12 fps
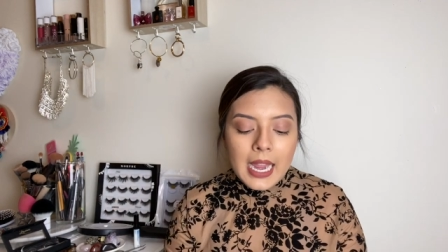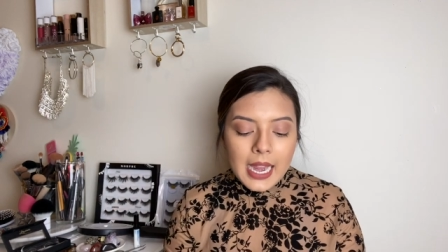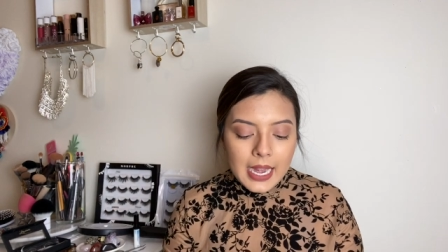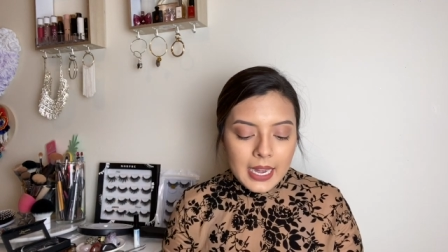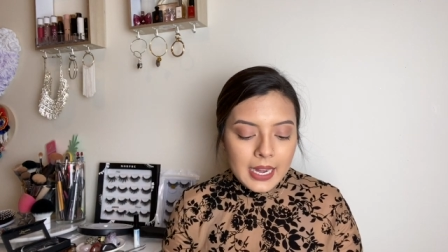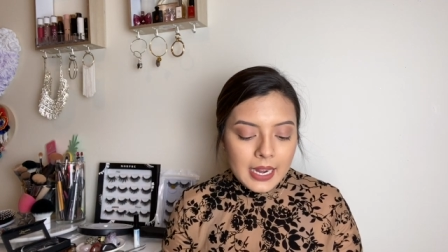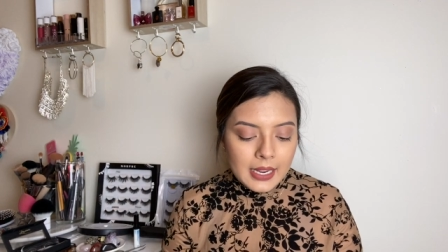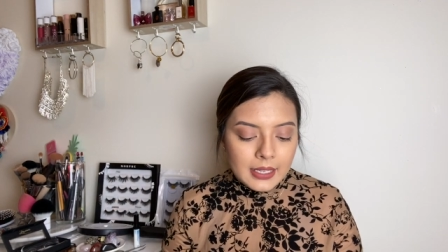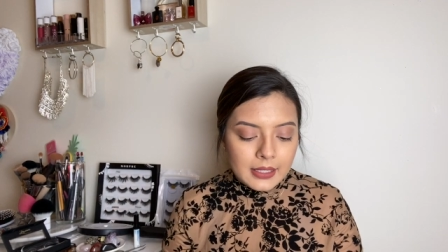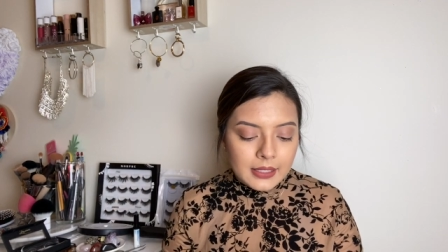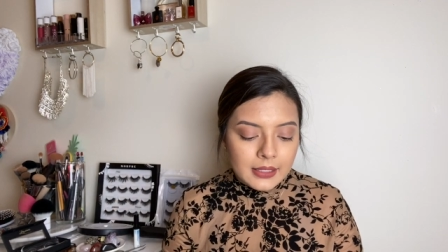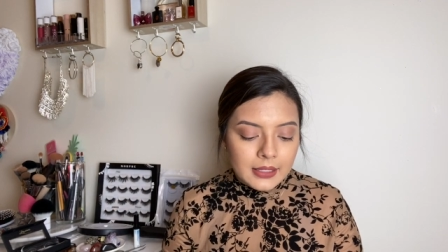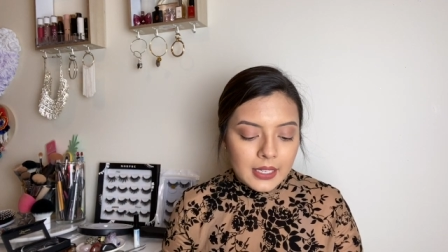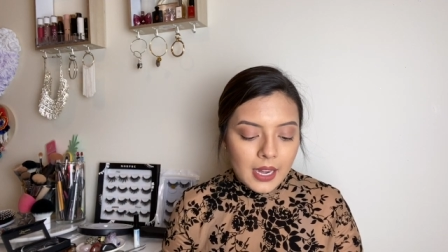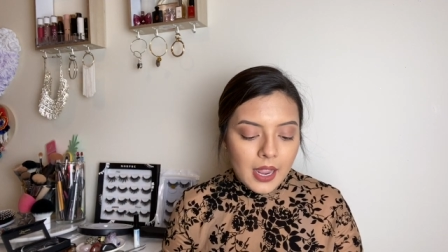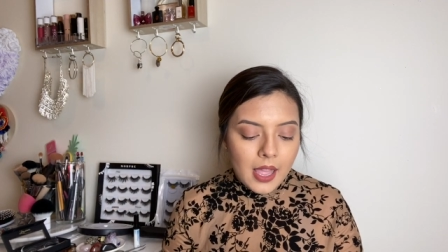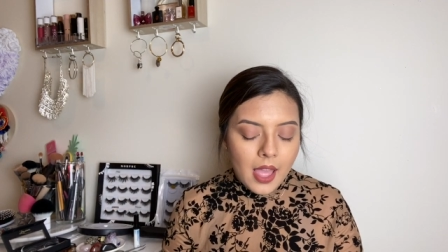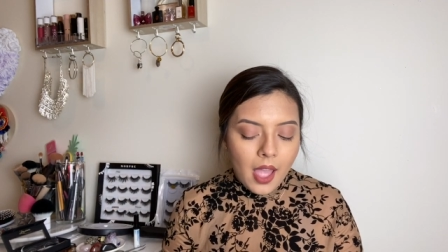And
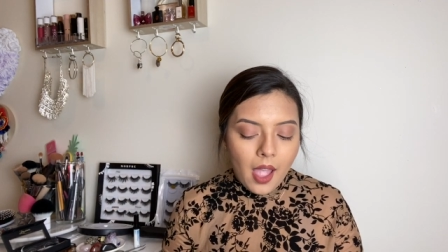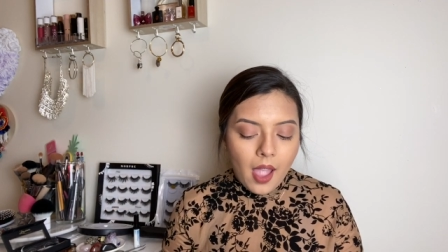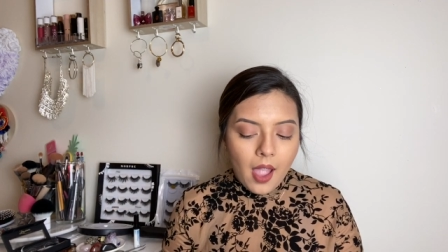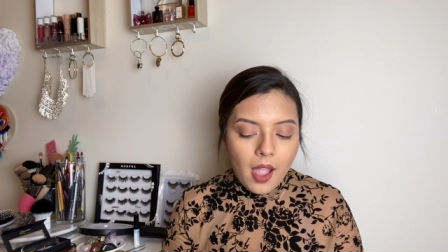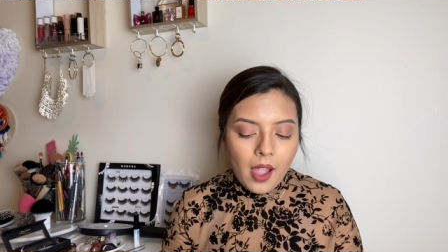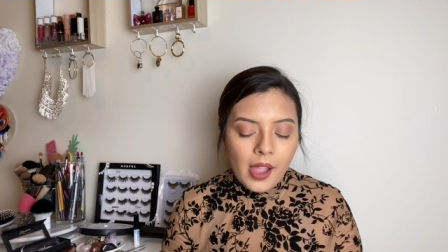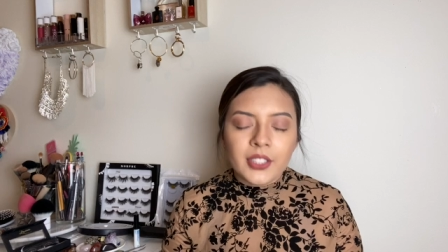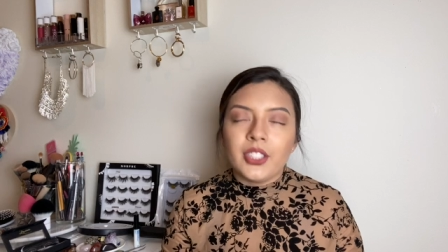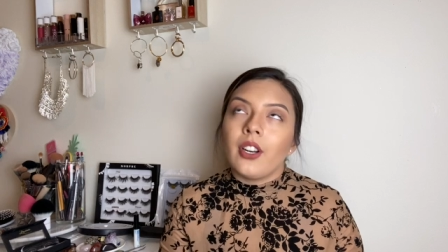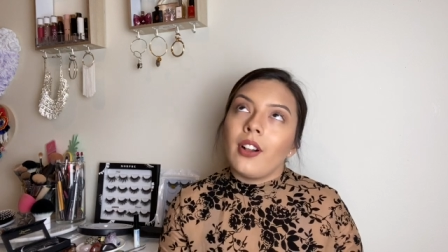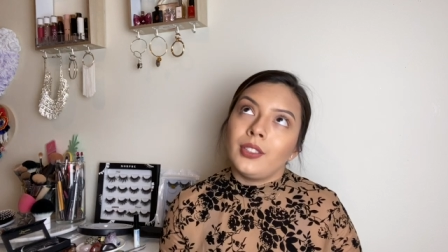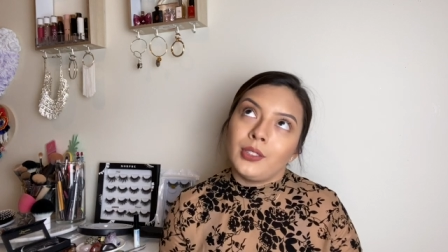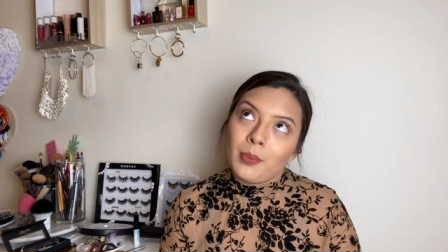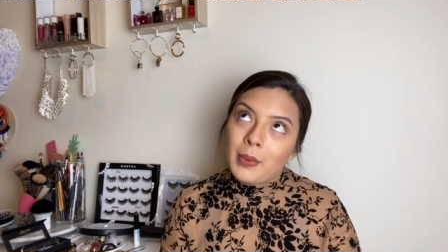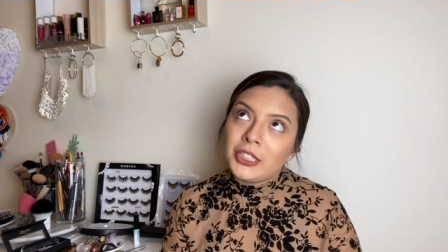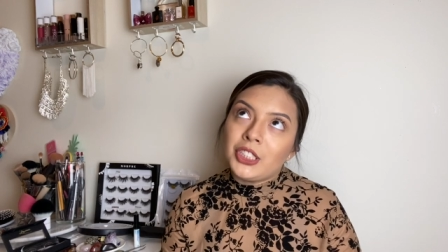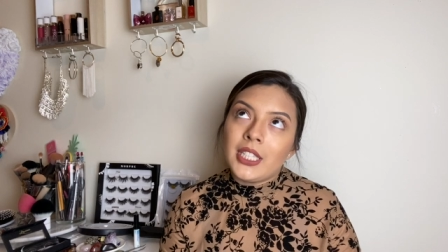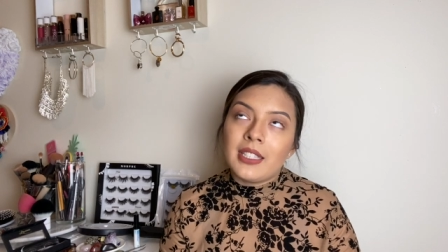I should also
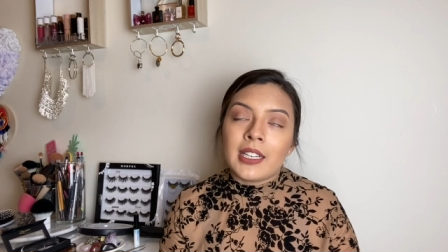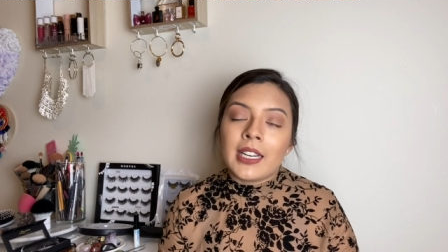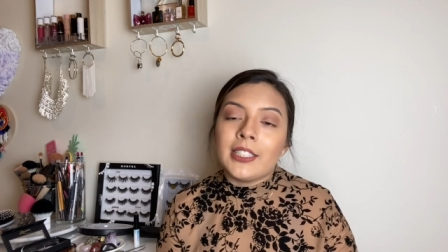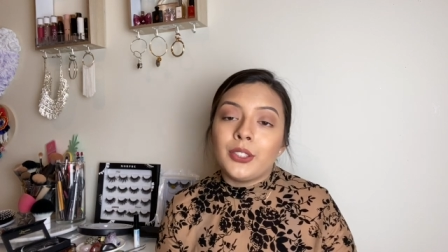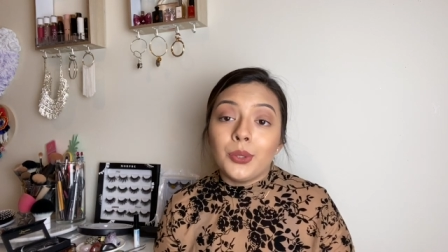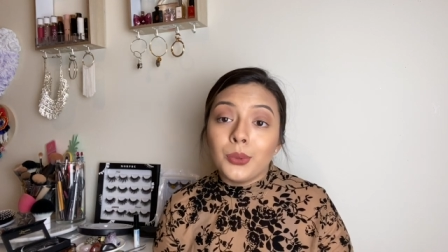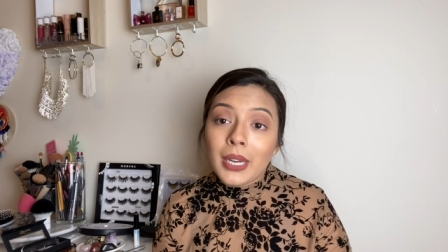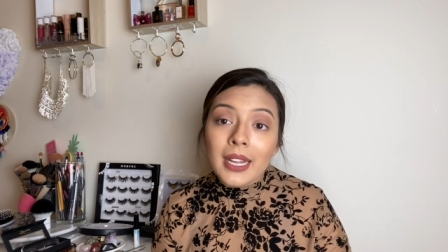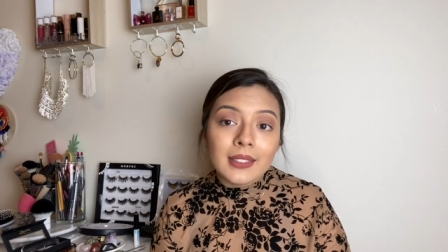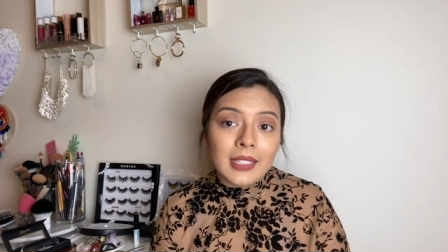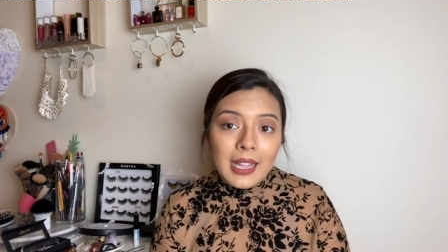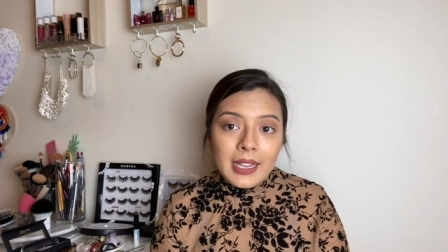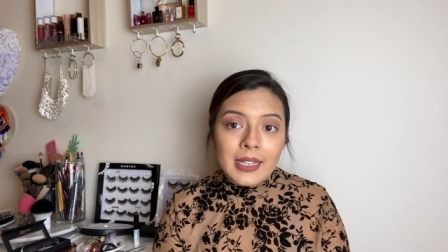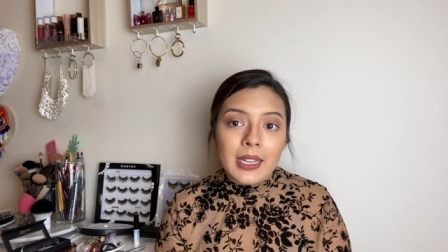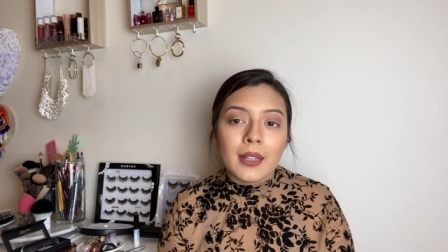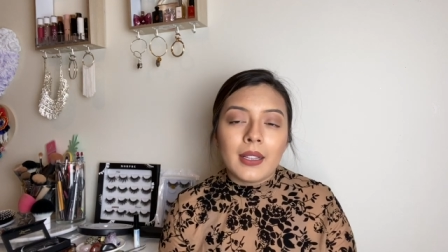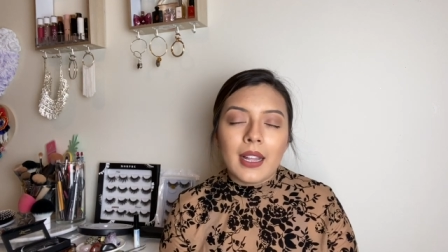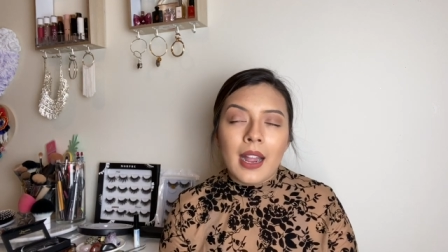mention that I do not like
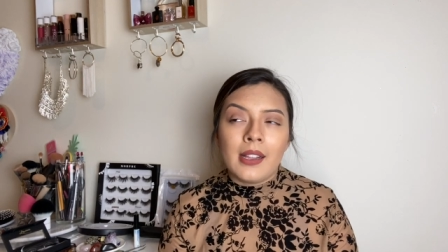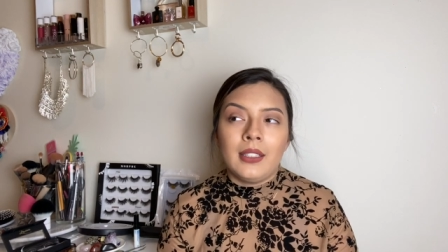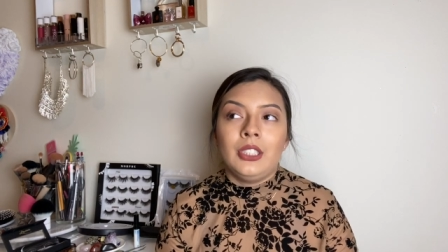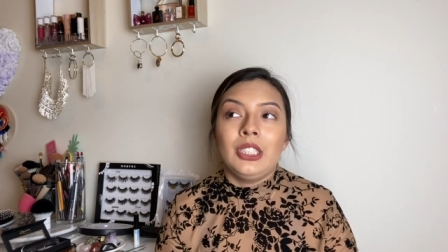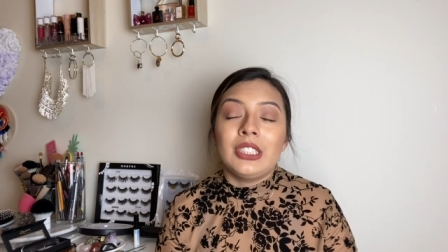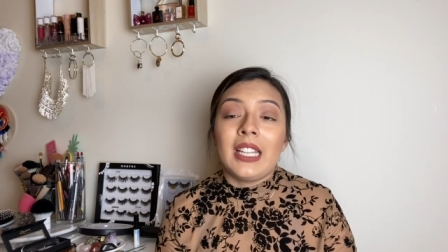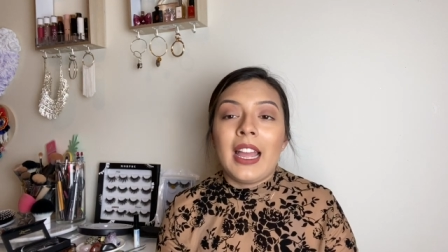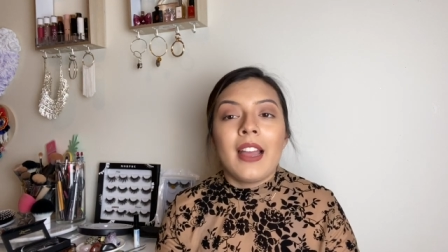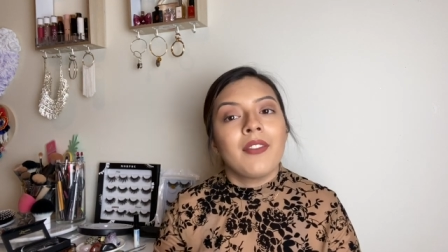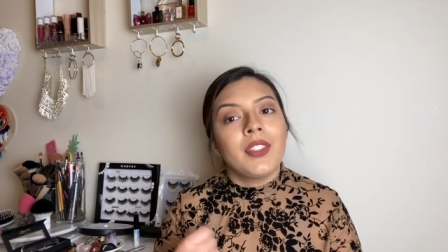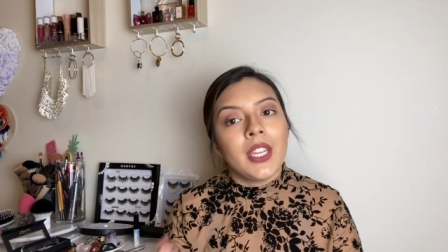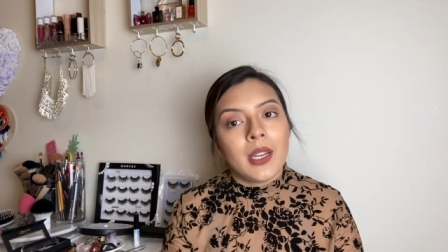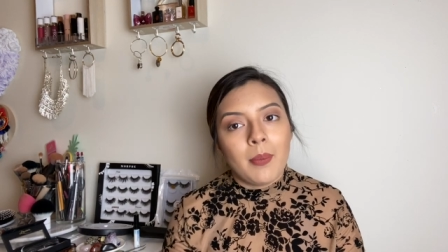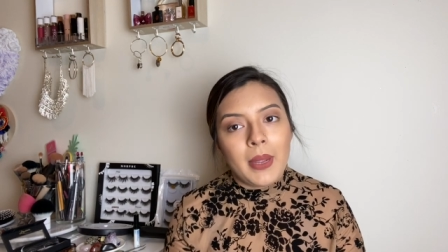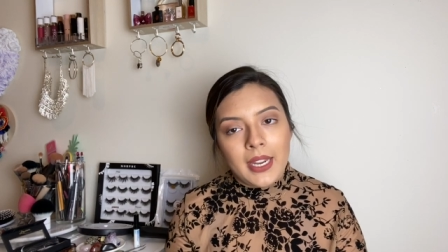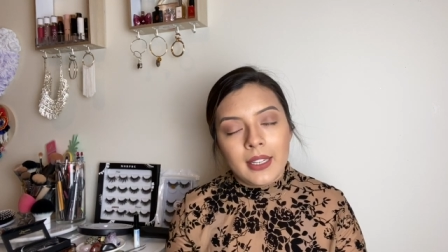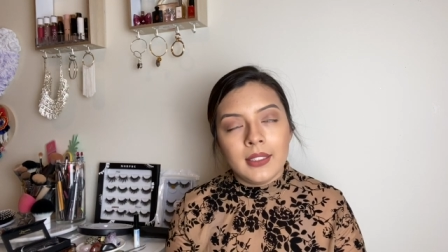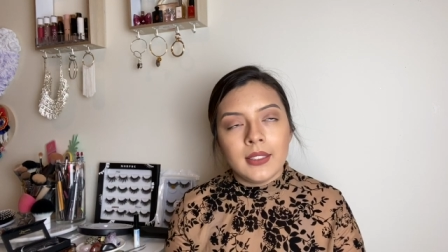eyelashes that have thick
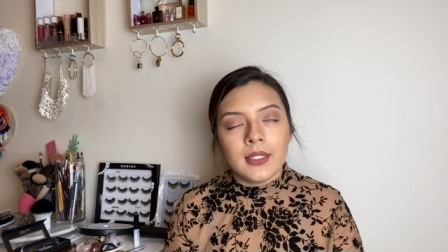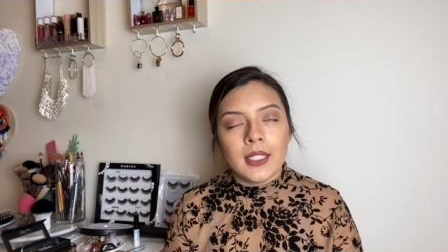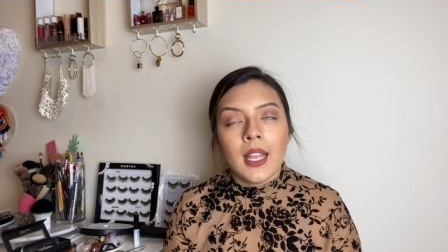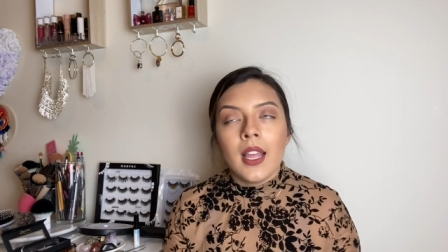bands.